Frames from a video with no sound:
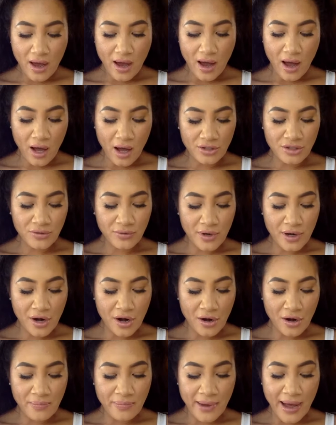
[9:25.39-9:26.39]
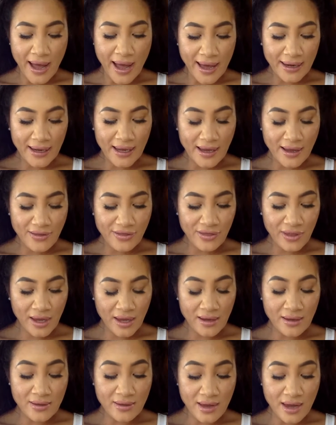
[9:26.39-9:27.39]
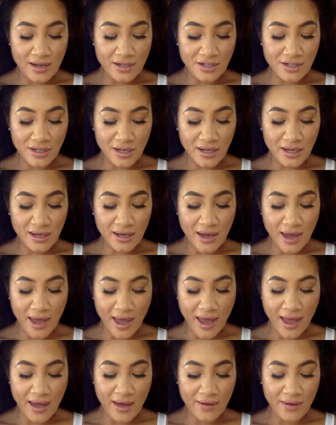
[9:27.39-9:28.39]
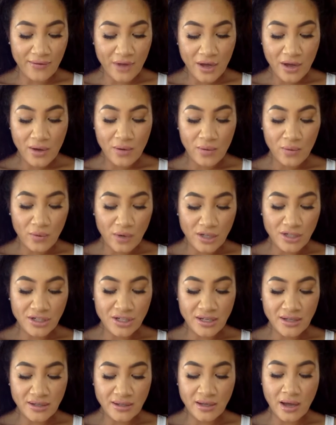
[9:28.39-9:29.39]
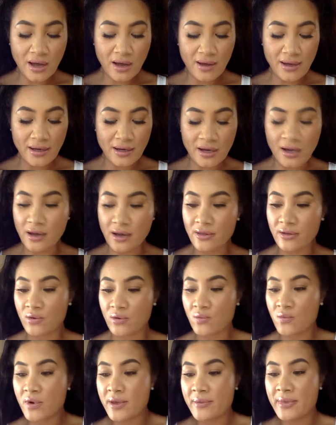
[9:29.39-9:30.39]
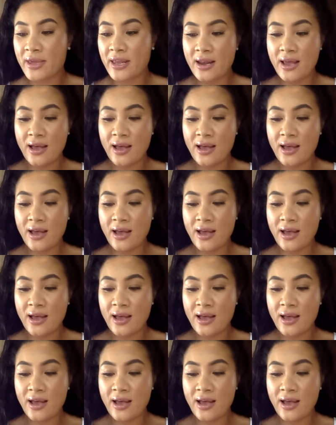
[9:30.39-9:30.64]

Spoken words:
altering her body, thinking that she could have what she saw in other women.